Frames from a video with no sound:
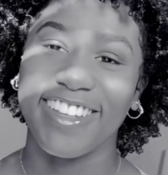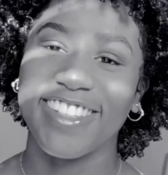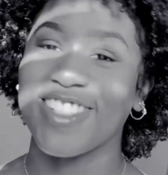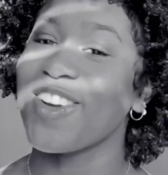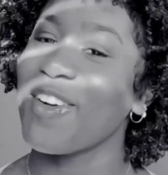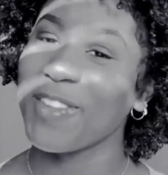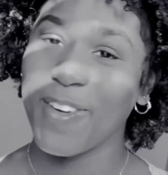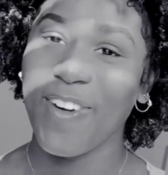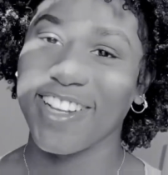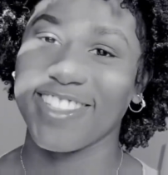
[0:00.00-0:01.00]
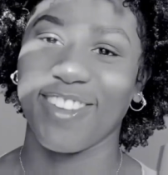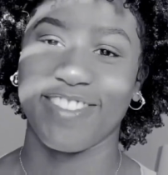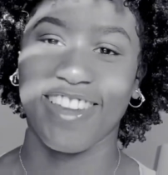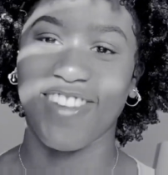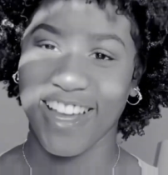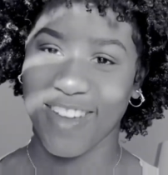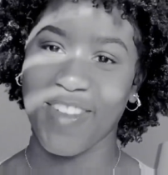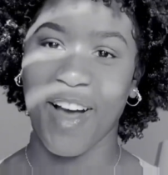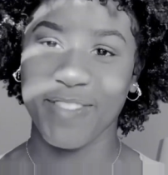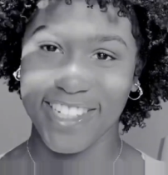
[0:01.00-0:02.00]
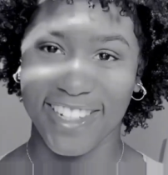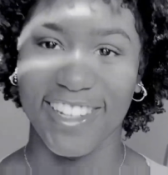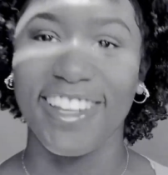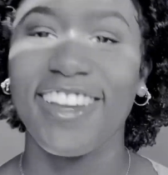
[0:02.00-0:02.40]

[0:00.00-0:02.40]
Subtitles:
Just know I'm recording something. When I come out, I'll be done.